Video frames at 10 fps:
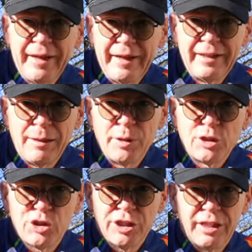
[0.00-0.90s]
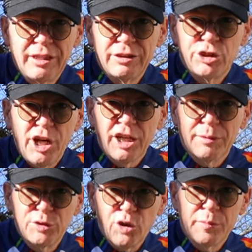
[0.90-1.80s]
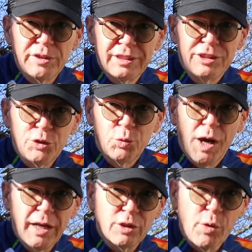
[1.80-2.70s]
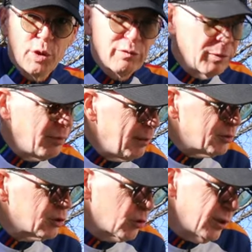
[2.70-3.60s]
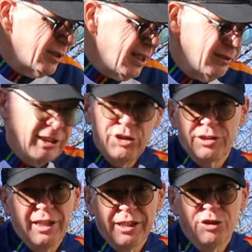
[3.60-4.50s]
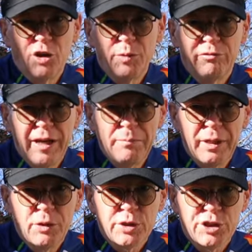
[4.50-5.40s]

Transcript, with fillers: and how much shock absorbency you want going over bumps or whatnot. It's just like a normal fat bike with